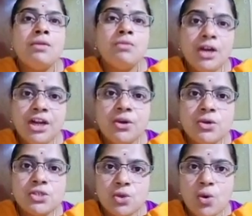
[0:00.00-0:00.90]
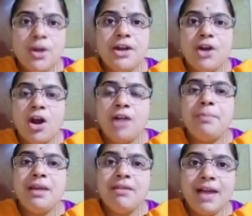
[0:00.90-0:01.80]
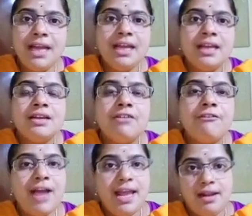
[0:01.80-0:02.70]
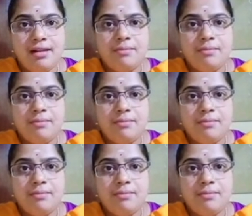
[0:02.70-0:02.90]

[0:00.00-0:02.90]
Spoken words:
where you stored .py file.